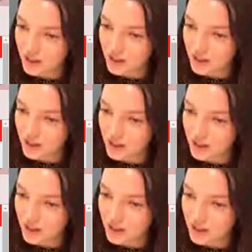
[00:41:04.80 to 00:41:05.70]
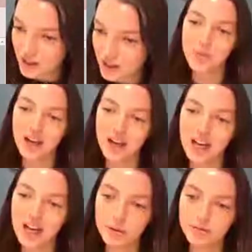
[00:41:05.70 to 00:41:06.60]
it is you as a business that would be
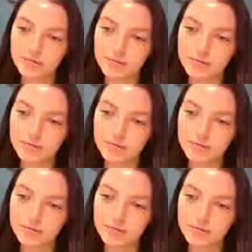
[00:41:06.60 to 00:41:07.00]
liable.